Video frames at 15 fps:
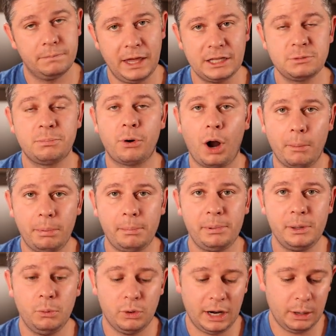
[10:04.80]
That's
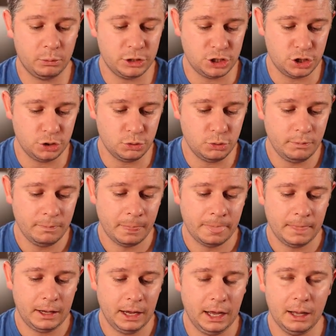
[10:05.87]
probably what I would do.
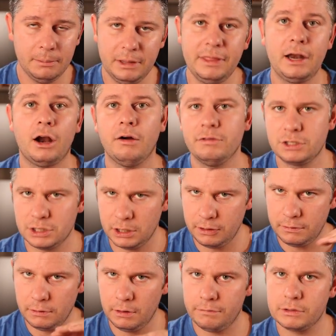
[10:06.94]
And then
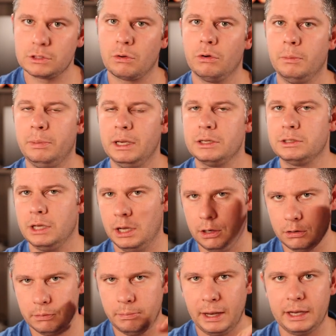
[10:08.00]
obviously if it's going to PSA
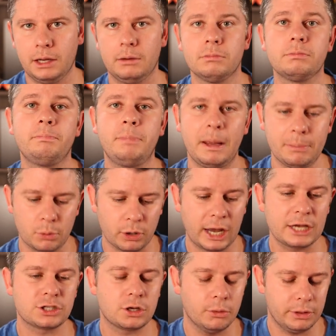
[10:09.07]
or Beckett, paperwork
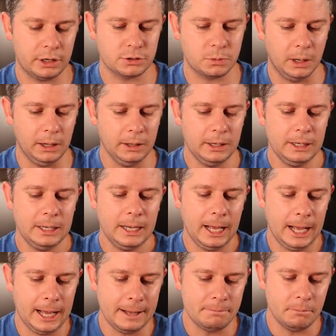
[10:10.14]
has to go in there as well.
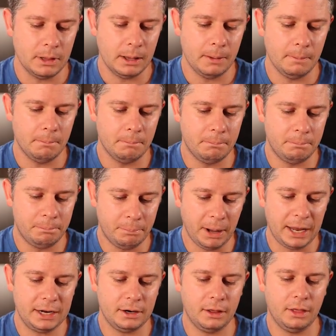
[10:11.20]

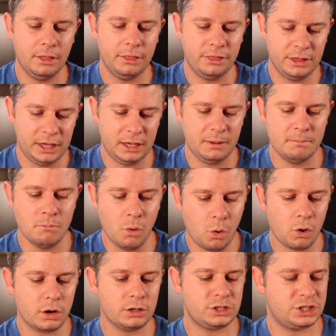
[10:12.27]
But the
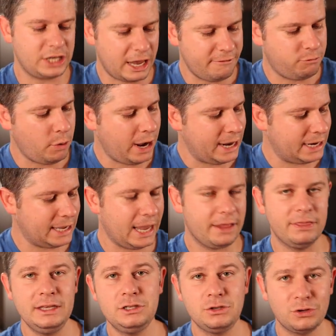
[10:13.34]
more safe way, and
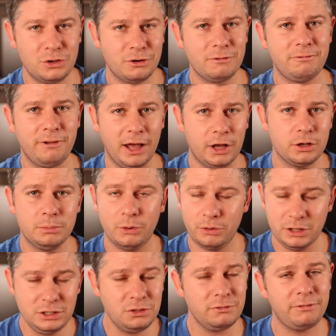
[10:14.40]
again, these are
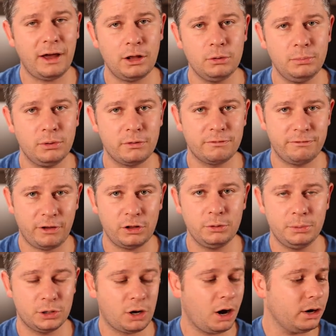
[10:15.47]

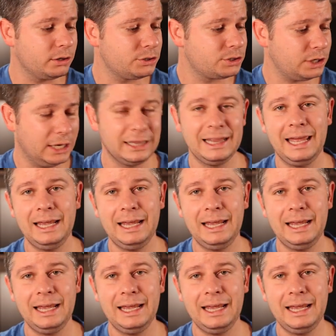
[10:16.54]
valuable cards, and